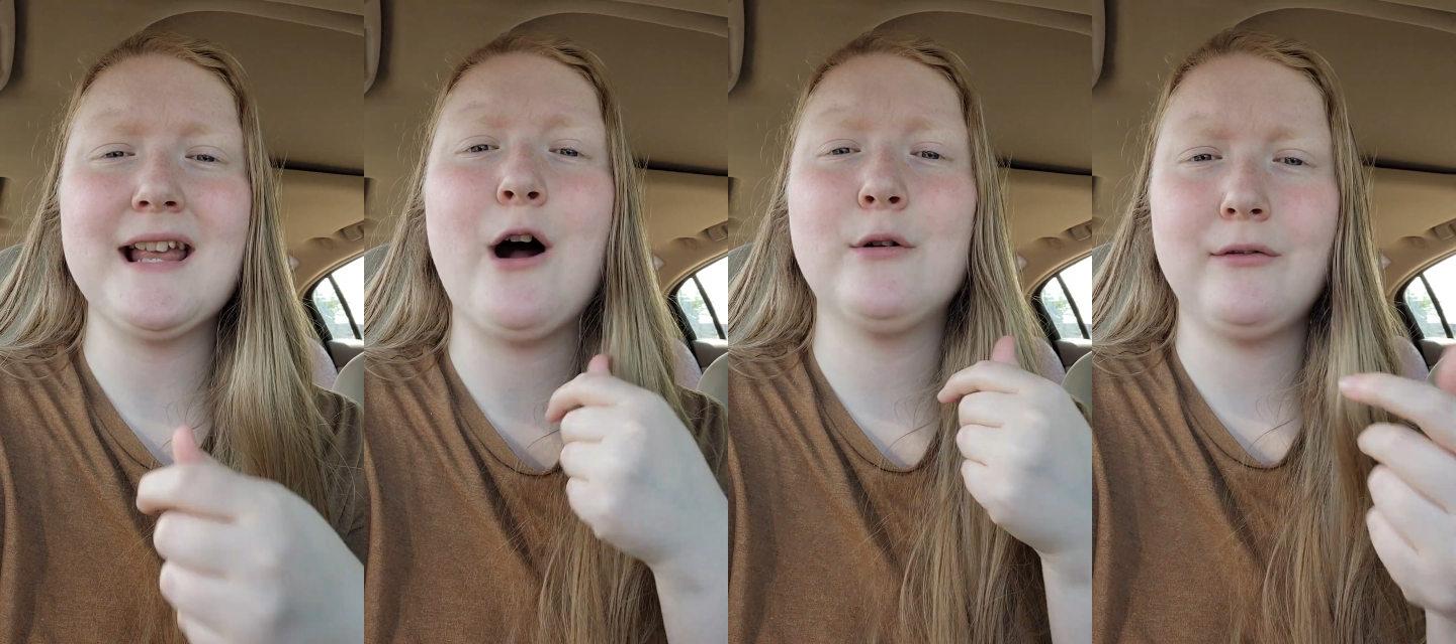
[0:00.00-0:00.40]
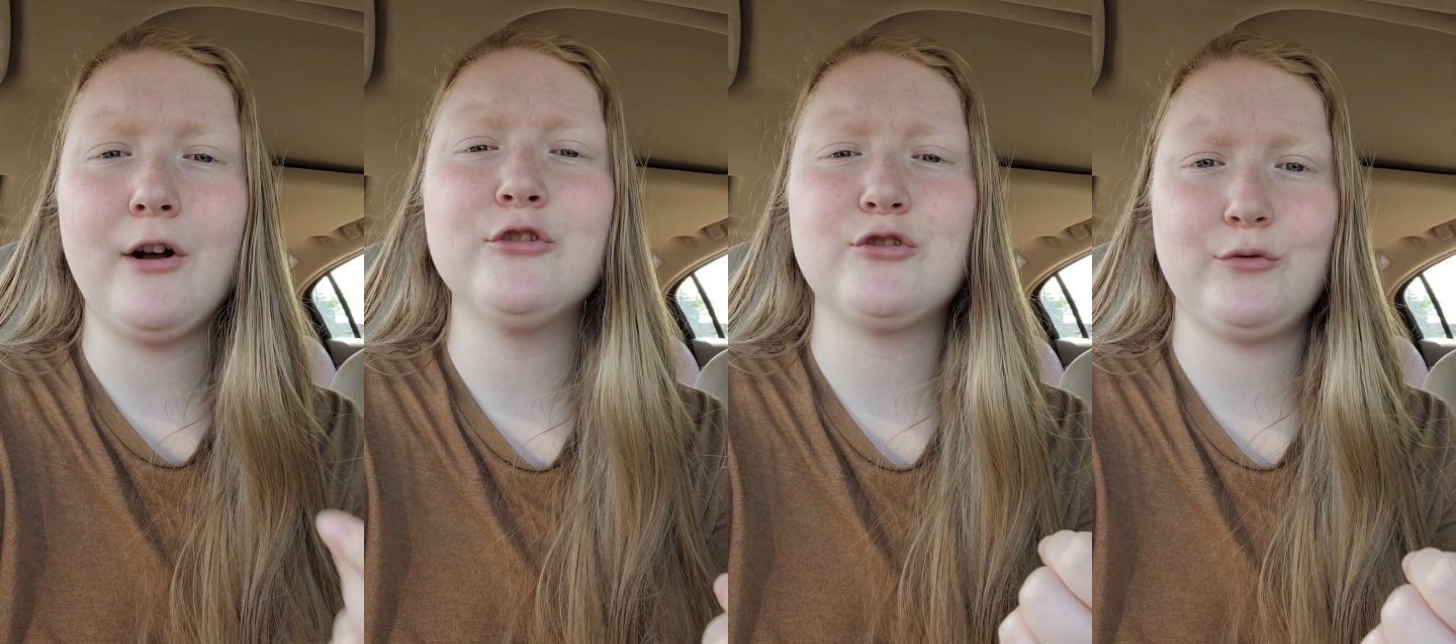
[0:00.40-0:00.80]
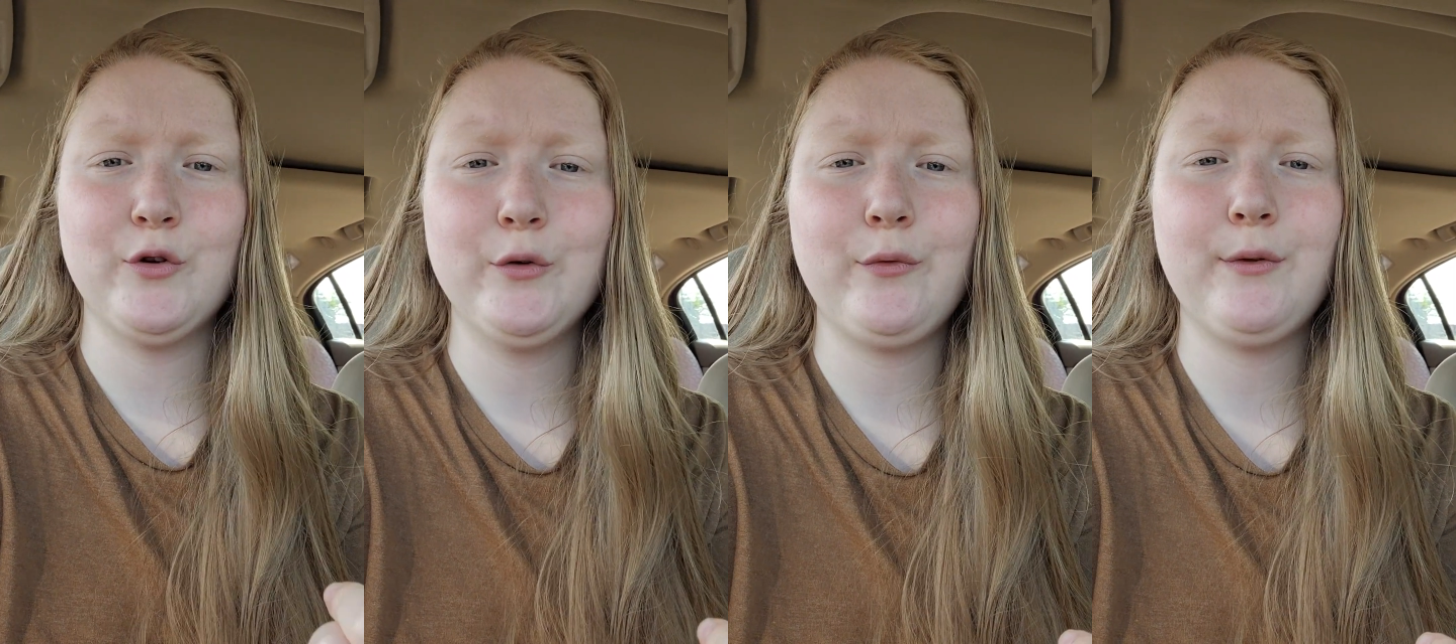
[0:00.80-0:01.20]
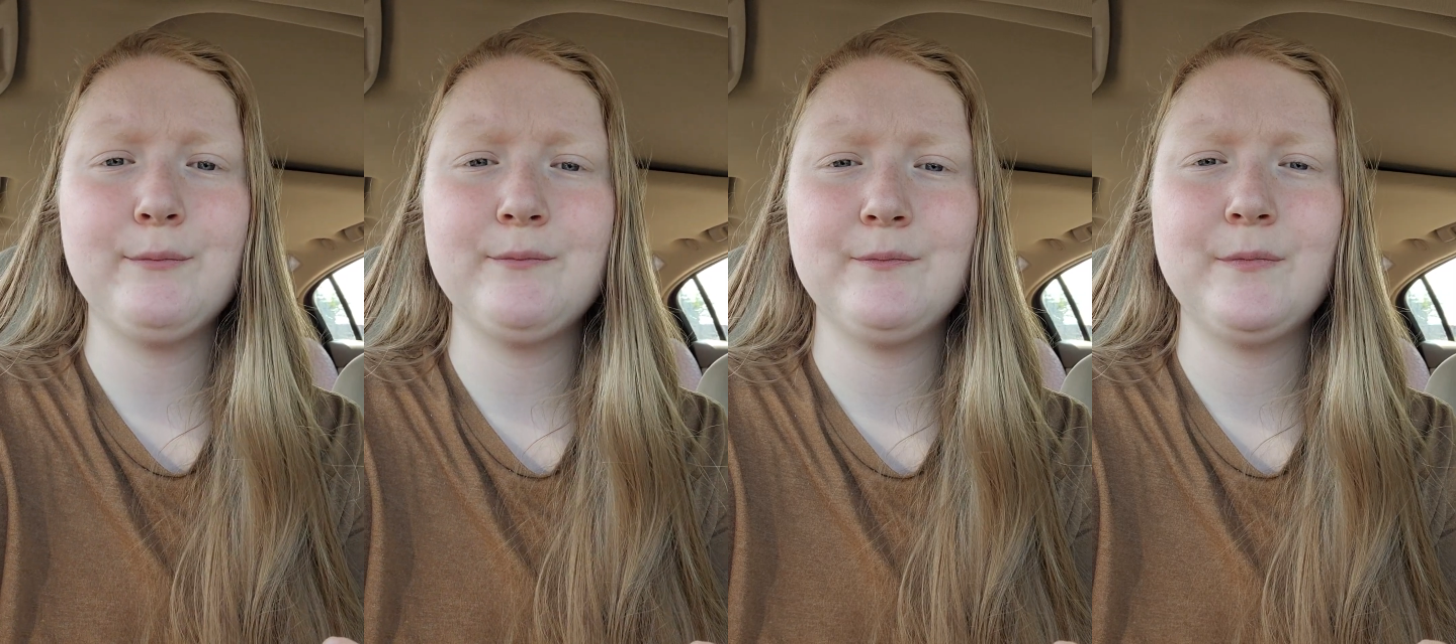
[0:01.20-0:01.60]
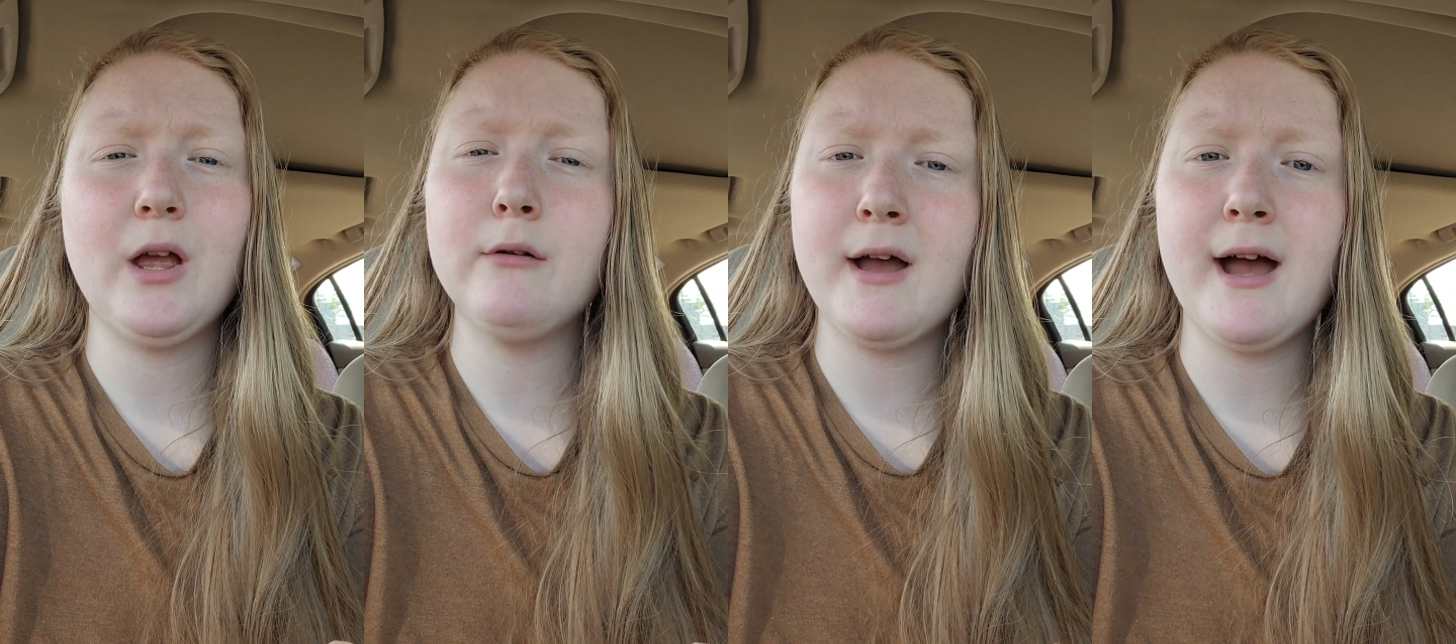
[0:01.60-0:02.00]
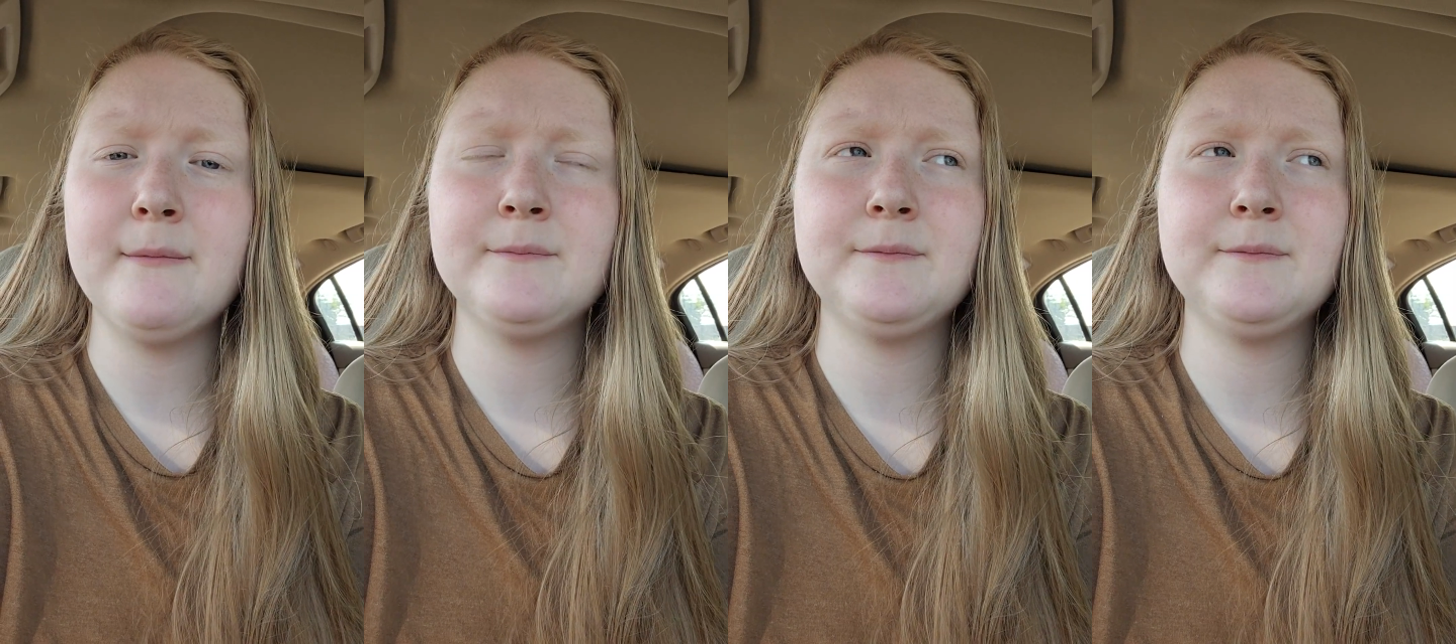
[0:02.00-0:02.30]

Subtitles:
out of untruth. Okay?